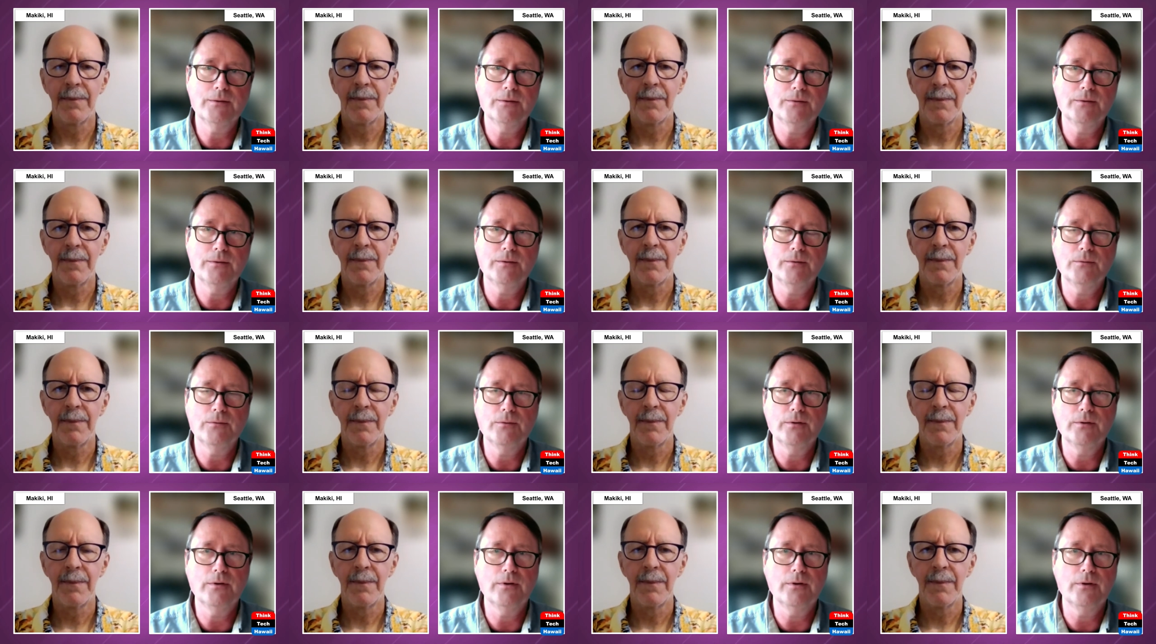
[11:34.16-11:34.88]

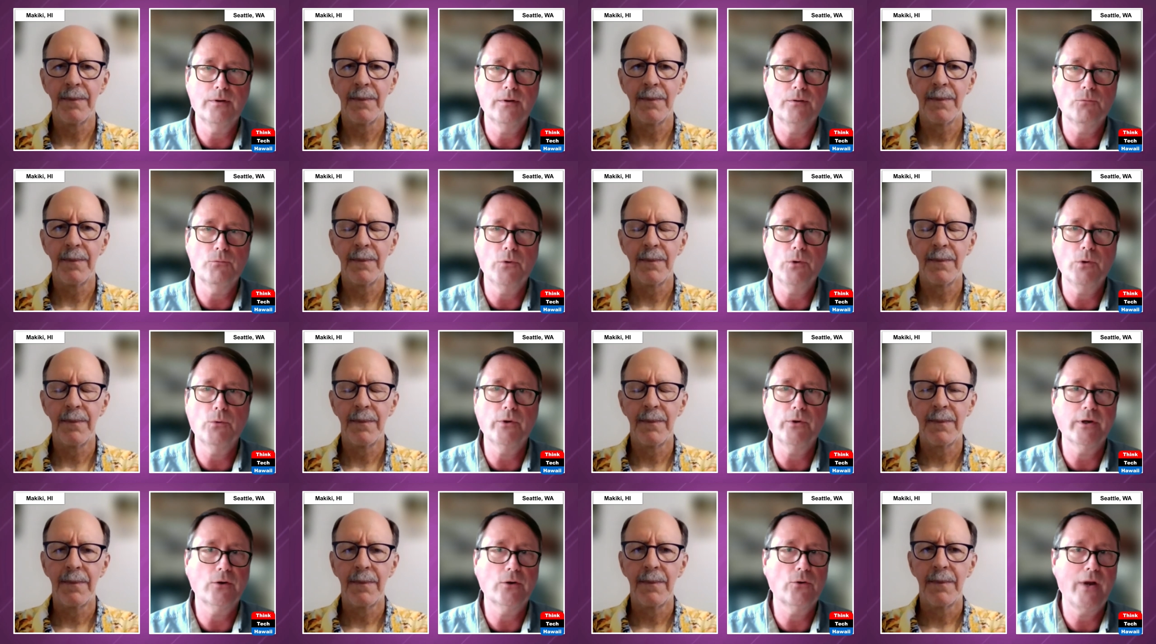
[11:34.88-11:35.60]
Speaker 1: mm, we
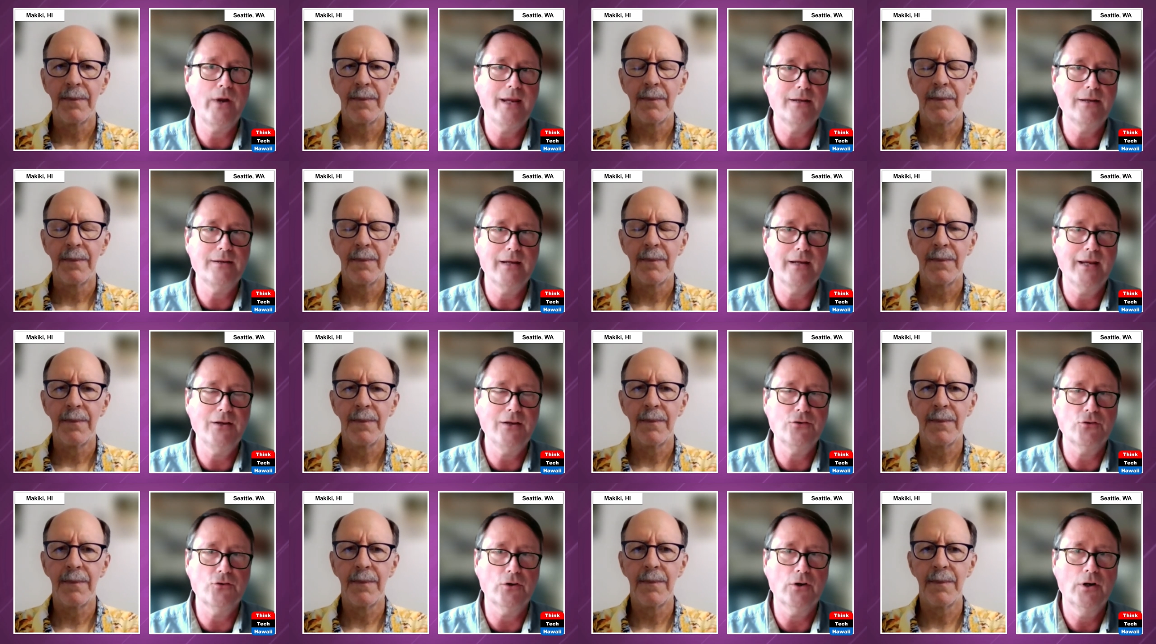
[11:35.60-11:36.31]
were in great
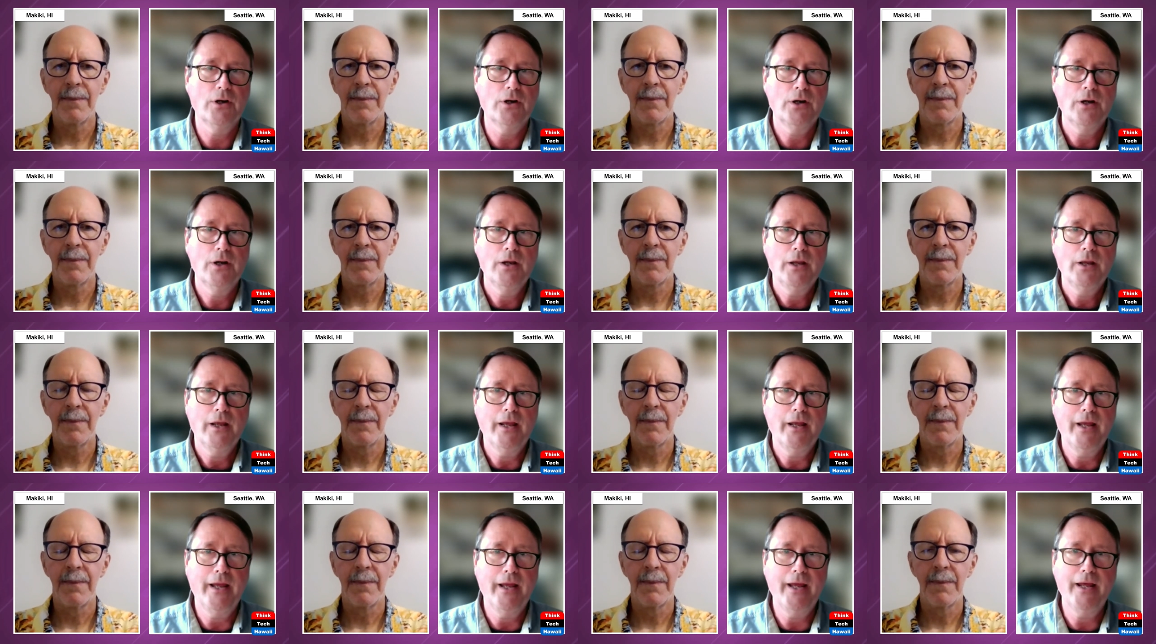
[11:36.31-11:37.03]
danger.
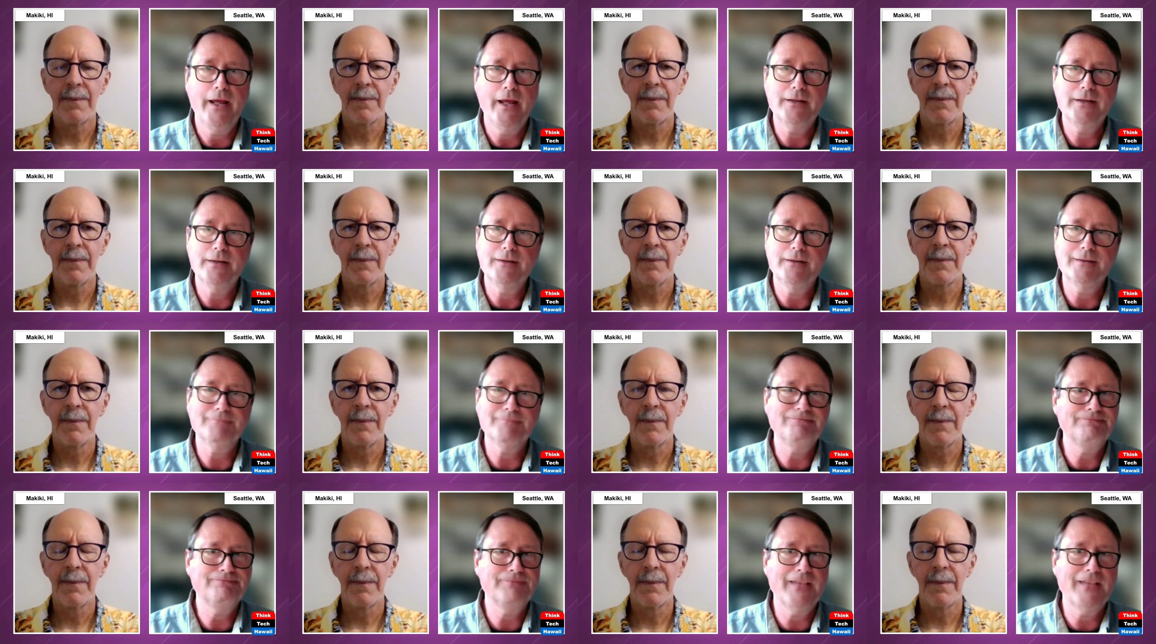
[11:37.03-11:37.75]
And
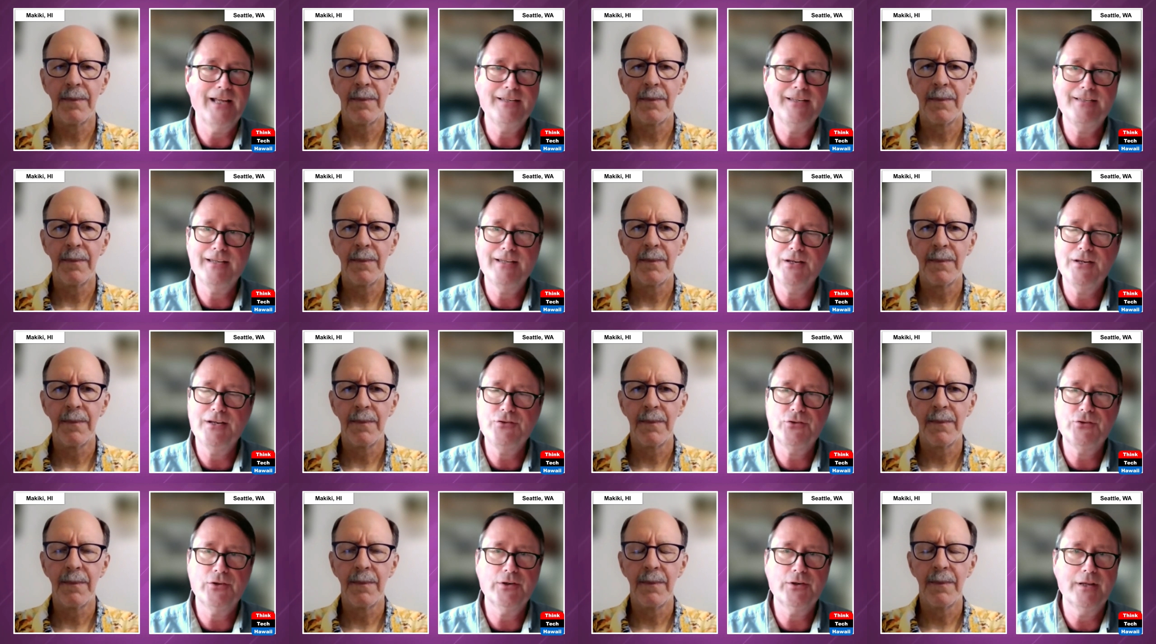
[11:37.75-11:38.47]
that
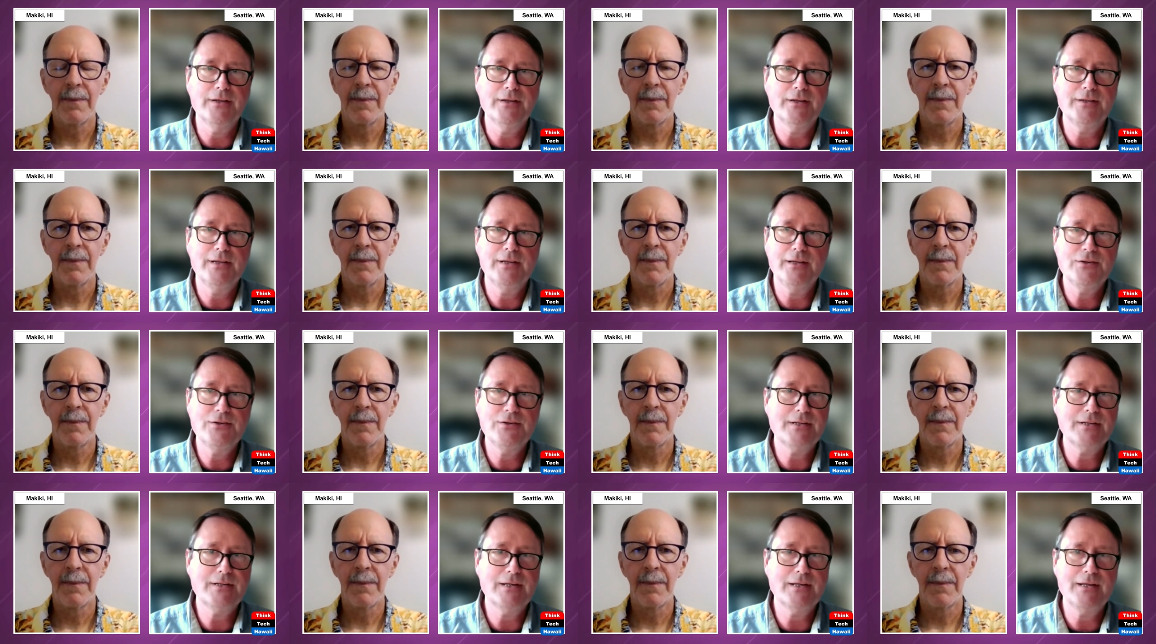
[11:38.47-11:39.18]
danger
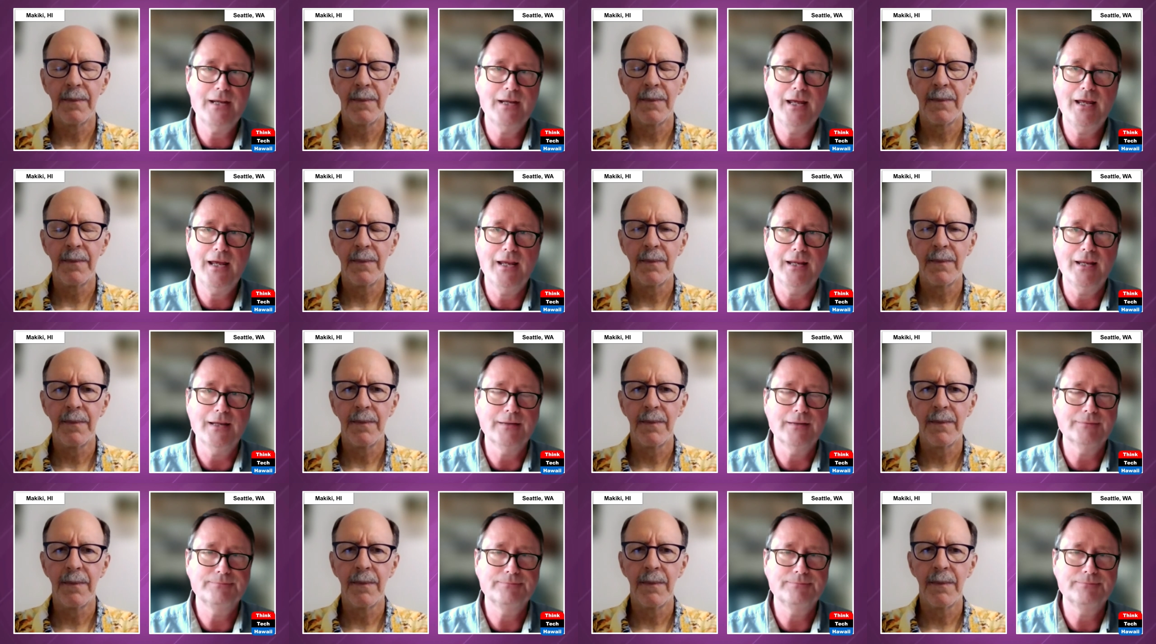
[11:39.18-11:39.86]
continues today.